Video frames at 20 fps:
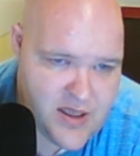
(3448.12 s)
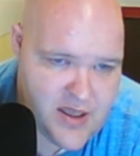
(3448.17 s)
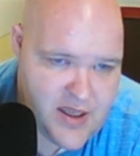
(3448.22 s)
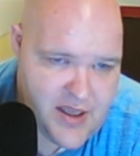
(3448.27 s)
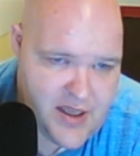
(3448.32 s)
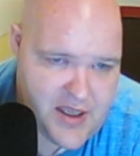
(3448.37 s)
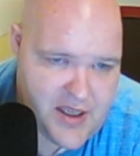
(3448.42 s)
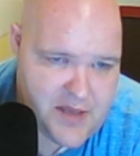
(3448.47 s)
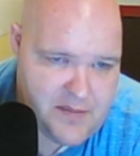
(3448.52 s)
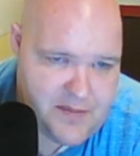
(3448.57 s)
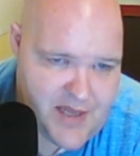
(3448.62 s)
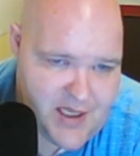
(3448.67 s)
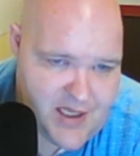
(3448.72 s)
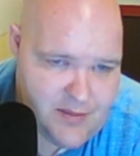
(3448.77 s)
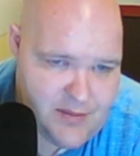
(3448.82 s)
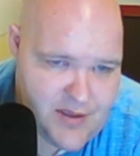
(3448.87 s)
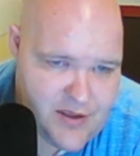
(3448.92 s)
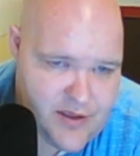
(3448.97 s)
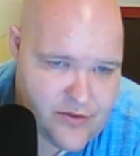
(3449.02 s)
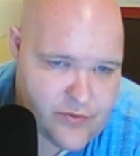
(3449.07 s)
It may
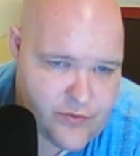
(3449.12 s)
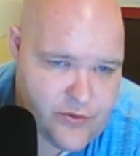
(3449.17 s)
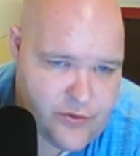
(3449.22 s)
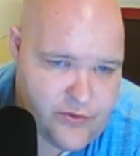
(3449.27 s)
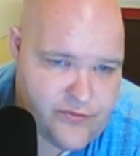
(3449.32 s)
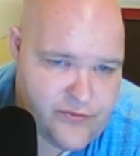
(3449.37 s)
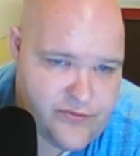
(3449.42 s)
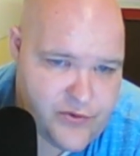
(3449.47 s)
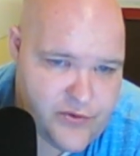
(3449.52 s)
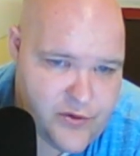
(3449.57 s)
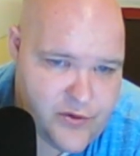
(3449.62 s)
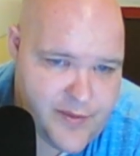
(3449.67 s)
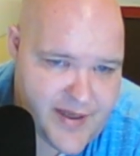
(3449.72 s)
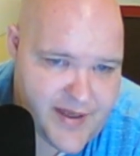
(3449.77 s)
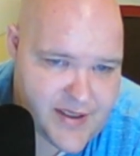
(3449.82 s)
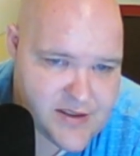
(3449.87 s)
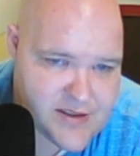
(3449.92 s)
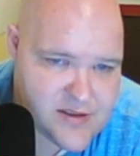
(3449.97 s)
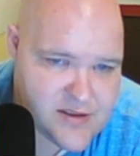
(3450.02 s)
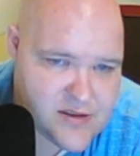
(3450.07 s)
be through food
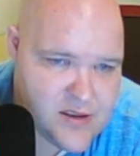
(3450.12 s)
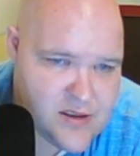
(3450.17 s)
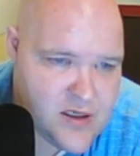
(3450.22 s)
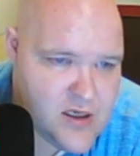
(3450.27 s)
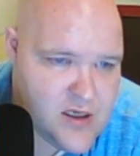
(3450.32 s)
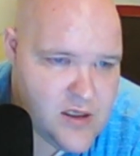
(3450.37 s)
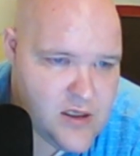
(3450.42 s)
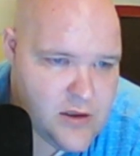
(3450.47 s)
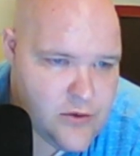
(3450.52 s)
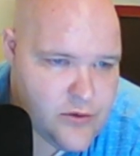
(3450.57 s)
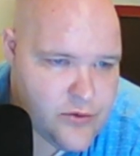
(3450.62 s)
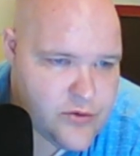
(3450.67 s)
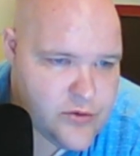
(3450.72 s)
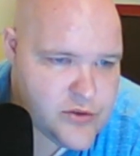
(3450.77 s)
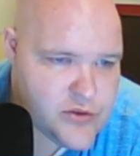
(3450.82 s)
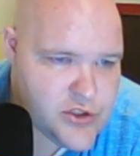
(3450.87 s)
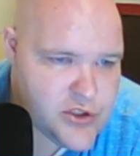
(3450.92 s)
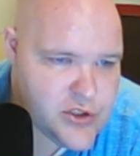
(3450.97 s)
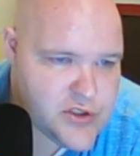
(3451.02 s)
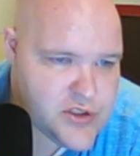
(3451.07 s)
banks, local
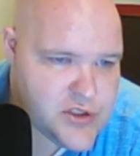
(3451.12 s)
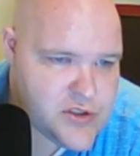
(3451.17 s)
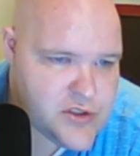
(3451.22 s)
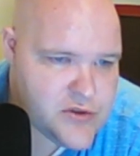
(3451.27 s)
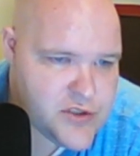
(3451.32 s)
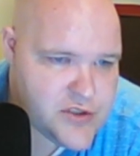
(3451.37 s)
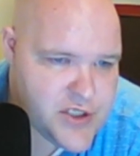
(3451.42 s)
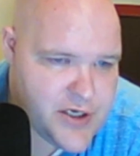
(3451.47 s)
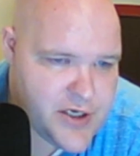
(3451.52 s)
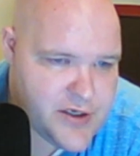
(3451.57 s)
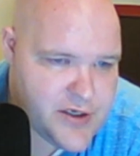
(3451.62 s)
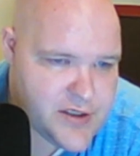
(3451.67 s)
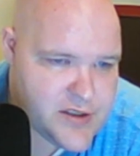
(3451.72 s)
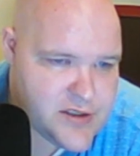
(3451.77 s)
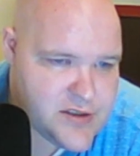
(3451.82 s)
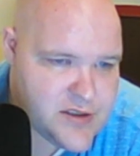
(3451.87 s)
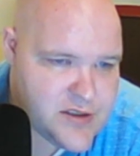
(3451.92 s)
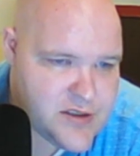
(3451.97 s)
churches, or charities.